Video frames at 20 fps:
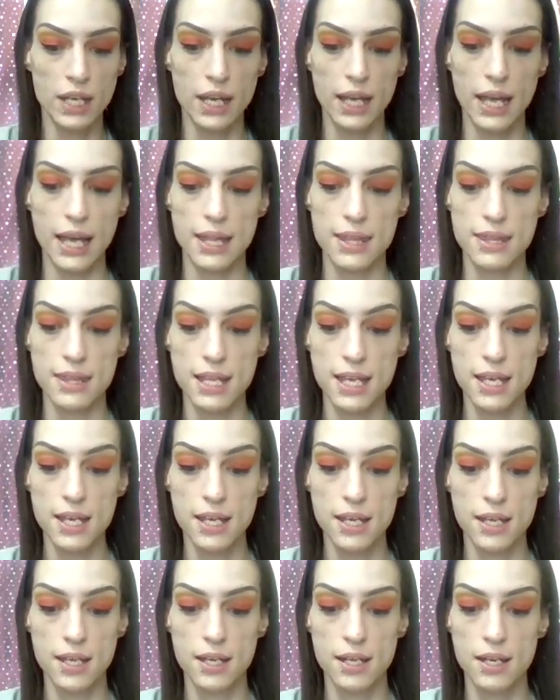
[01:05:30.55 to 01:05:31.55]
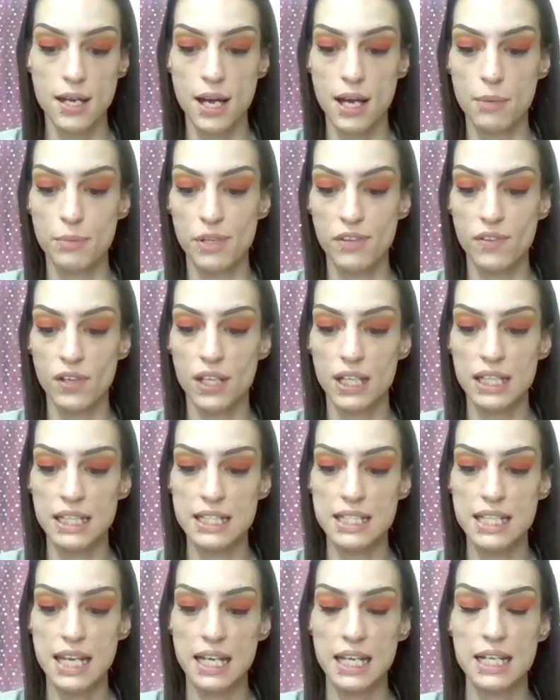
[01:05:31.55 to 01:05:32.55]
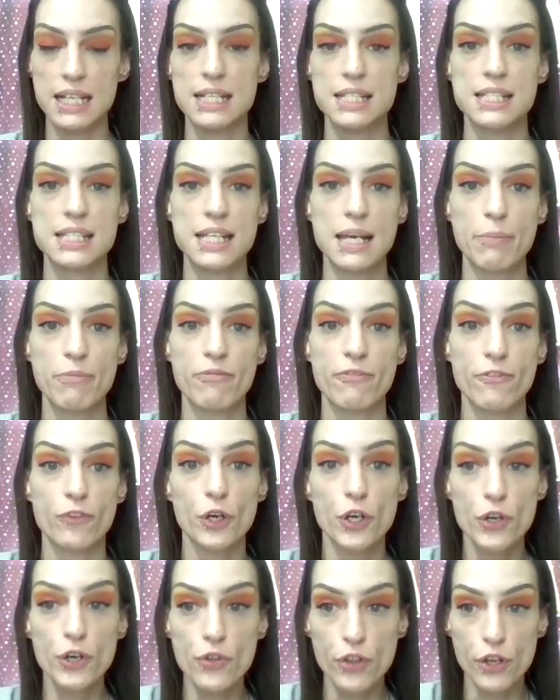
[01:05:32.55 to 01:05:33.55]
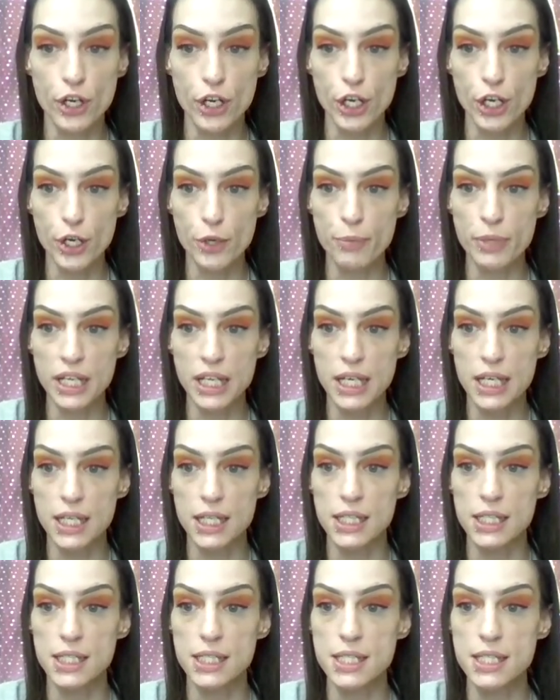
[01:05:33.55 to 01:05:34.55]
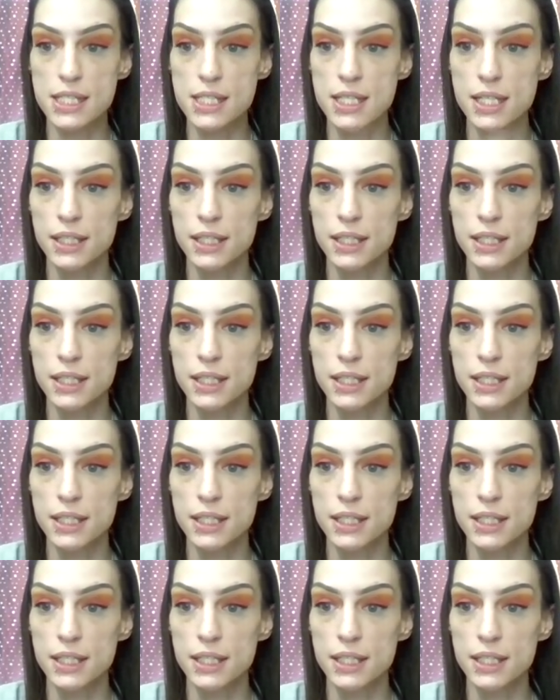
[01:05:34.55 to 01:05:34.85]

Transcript: And then I'm even going to take it a step further because,